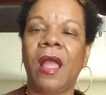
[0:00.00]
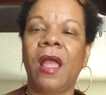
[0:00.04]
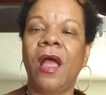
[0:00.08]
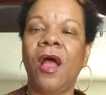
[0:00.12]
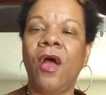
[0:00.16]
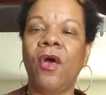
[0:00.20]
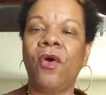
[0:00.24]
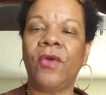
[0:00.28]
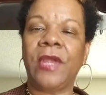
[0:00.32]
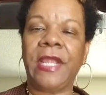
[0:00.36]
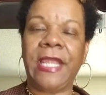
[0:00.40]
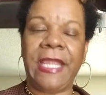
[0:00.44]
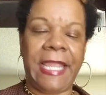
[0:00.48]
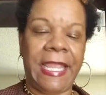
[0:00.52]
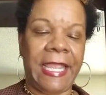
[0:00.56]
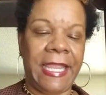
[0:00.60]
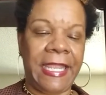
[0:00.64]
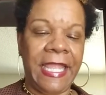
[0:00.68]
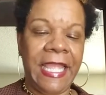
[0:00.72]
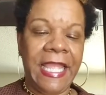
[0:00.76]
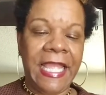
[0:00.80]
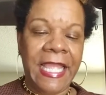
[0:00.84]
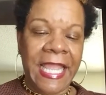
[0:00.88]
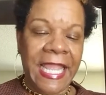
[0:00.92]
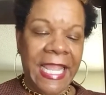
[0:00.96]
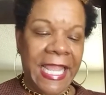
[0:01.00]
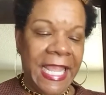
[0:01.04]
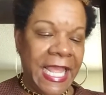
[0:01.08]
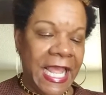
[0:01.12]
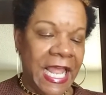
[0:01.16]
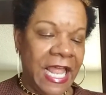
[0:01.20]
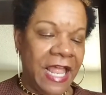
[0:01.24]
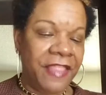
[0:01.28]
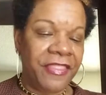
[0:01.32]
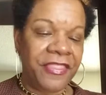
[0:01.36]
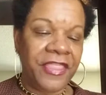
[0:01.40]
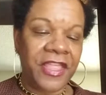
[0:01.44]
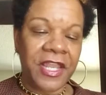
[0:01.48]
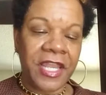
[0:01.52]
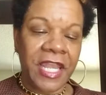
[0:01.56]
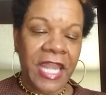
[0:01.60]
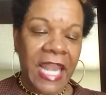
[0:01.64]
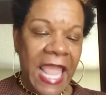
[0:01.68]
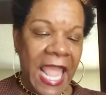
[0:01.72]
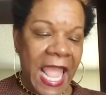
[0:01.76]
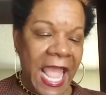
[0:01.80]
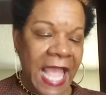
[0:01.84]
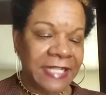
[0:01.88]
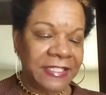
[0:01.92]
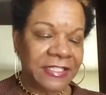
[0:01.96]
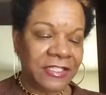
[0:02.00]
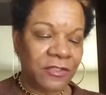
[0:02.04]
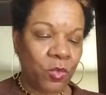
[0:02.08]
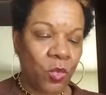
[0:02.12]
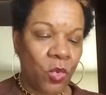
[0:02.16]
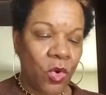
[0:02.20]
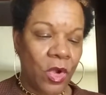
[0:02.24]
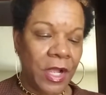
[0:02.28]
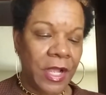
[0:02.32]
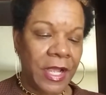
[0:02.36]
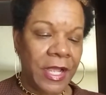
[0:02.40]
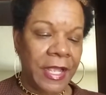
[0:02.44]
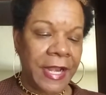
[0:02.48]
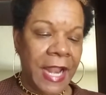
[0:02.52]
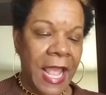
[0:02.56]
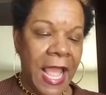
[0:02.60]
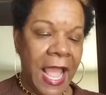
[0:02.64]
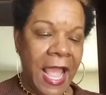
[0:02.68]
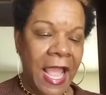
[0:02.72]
Okay, and the last one